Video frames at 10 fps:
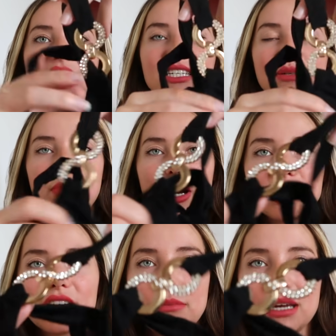
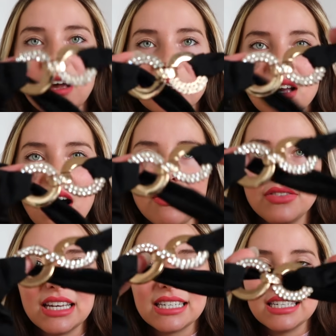especially because of
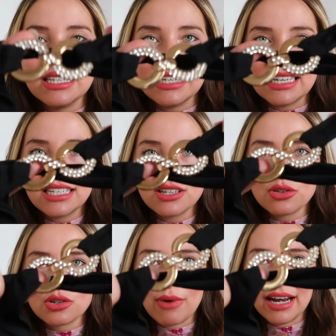these
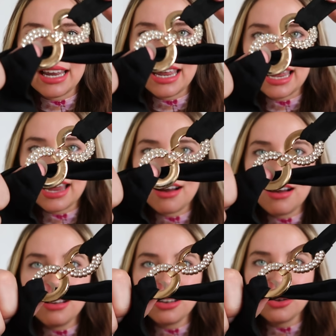details right
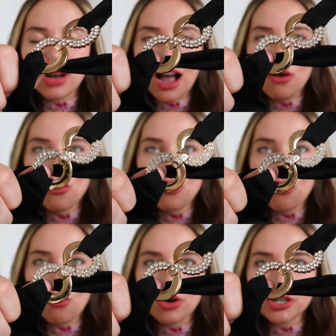here. Look how
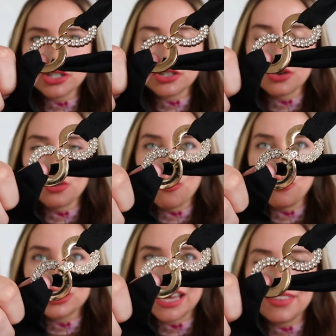gorgeous the
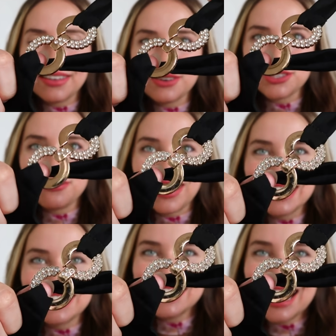gold and then those
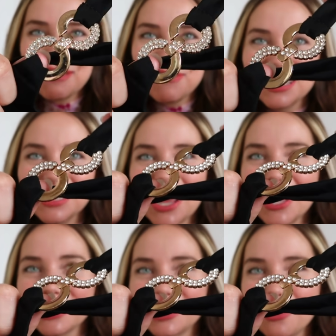fake diamonds,
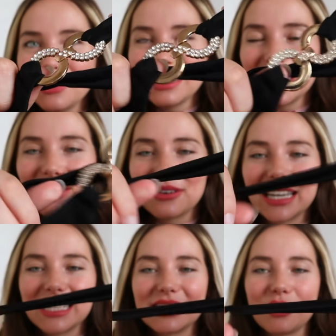so
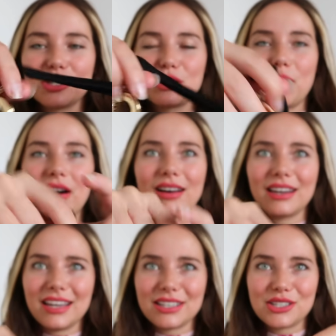glittery, so
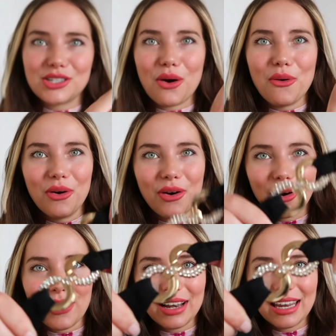sparkly and so
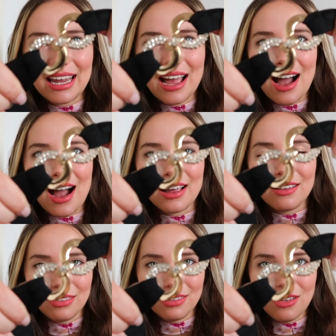girly. I
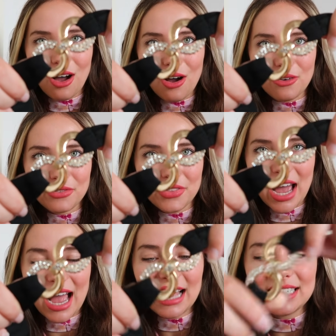love
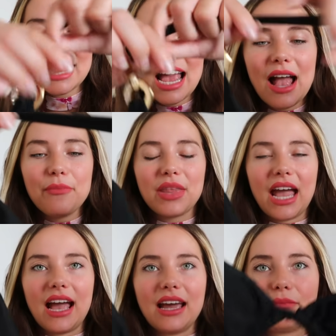that.
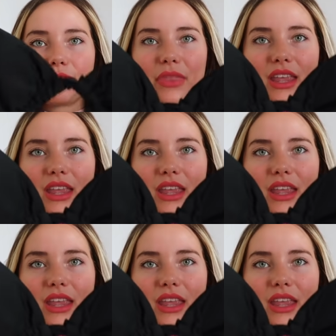And